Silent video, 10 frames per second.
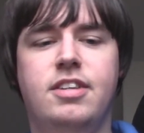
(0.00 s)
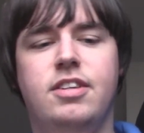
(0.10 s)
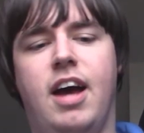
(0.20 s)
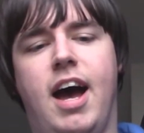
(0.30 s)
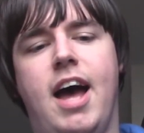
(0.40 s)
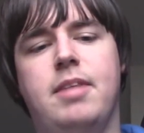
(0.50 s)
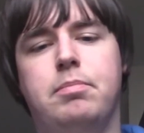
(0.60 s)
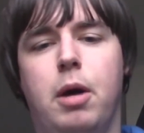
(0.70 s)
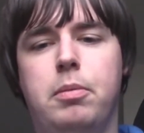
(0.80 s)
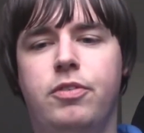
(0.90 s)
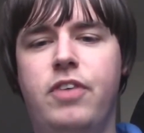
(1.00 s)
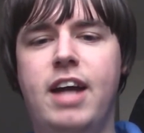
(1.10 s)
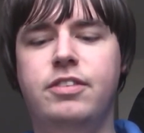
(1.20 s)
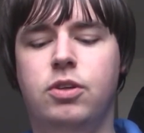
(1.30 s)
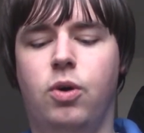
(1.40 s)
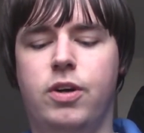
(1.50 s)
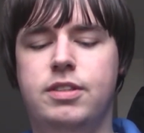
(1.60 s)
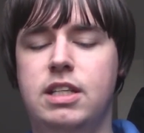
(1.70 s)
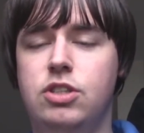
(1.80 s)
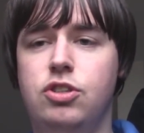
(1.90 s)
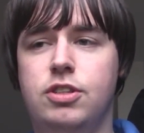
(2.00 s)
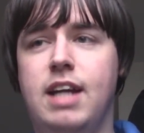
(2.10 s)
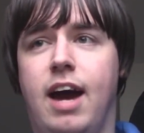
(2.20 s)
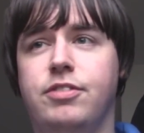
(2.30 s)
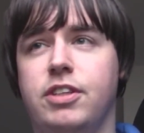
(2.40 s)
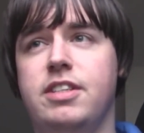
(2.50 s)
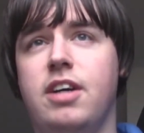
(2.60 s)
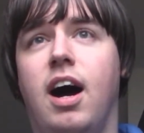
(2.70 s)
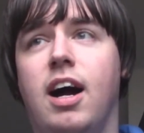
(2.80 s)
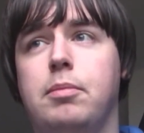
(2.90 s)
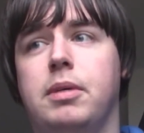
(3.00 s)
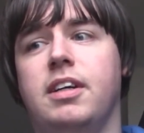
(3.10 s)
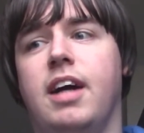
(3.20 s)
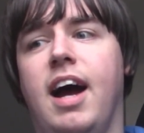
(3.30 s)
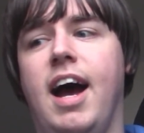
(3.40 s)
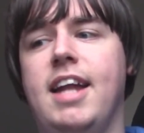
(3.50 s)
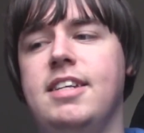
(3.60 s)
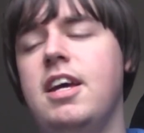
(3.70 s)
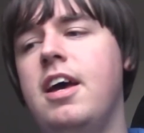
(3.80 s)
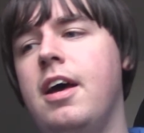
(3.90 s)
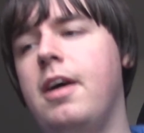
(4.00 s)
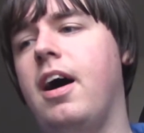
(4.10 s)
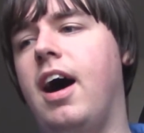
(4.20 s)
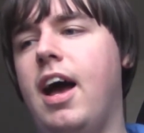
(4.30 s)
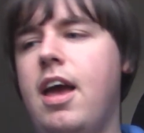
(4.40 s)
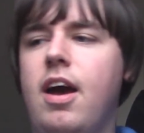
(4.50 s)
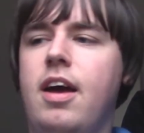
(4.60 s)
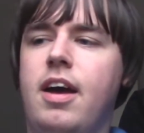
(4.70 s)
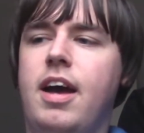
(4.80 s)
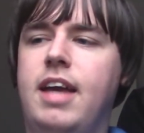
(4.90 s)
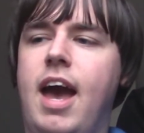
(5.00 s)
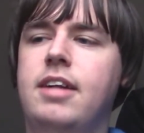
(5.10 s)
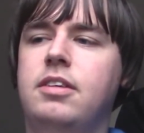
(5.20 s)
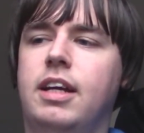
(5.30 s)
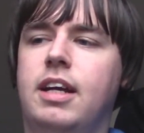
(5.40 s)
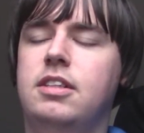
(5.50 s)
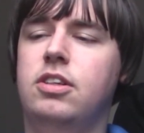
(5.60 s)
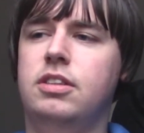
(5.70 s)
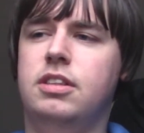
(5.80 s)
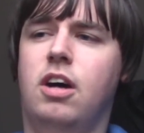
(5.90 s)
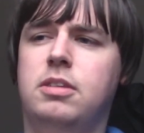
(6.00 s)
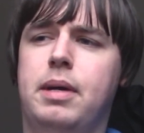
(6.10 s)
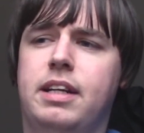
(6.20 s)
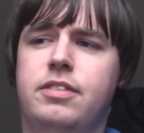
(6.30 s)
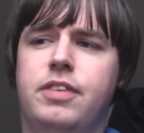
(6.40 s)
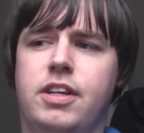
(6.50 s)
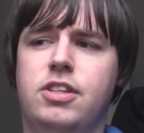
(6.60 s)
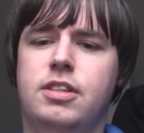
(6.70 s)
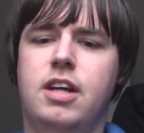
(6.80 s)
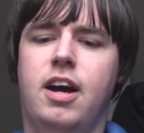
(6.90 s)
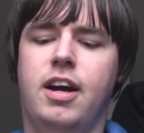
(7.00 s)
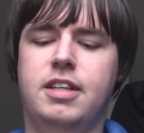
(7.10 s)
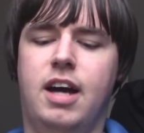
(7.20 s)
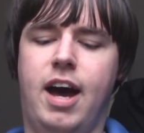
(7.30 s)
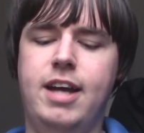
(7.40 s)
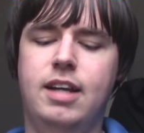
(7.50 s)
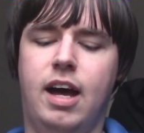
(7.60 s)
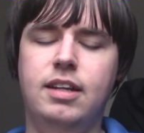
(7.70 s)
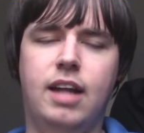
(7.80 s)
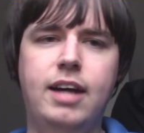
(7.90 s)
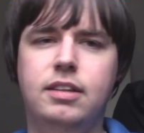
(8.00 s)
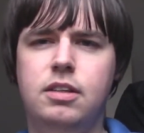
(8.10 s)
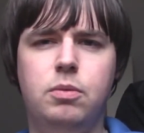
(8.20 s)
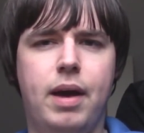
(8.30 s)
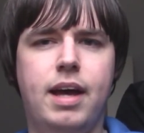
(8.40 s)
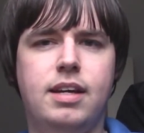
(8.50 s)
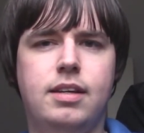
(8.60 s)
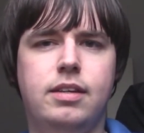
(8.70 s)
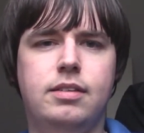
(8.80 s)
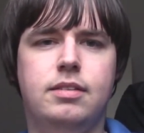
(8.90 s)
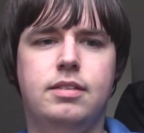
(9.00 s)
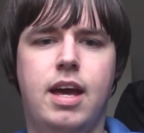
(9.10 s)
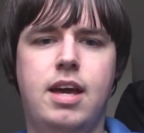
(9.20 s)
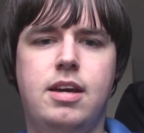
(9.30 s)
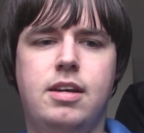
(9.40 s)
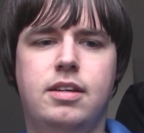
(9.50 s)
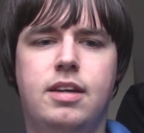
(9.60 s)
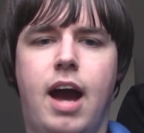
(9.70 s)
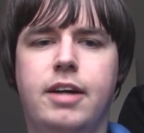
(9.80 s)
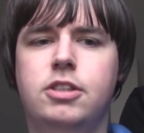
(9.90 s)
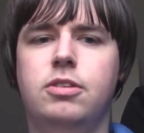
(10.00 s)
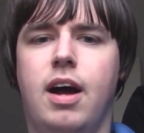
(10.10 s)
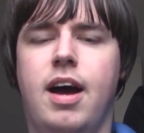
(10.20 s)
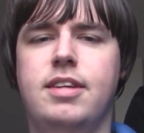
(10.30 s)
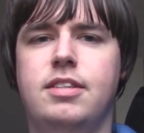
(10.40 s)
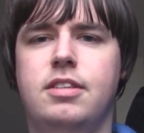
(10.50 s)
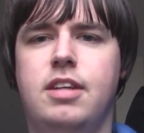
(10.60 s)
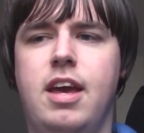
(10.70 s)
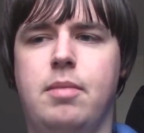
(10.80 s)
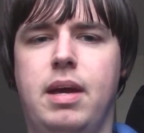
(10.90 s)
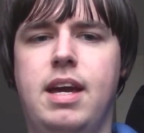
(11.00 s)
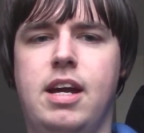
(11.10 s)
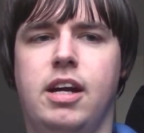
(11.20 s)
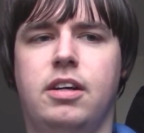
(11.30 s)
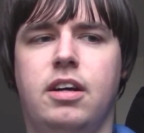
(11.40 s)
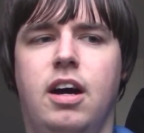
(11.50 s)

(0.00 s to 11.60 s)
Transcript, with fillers: And Boba Fett, of course, is just after his armor. And I... Again, like I t talked about at the very start, I, I liked the way they characterized him here.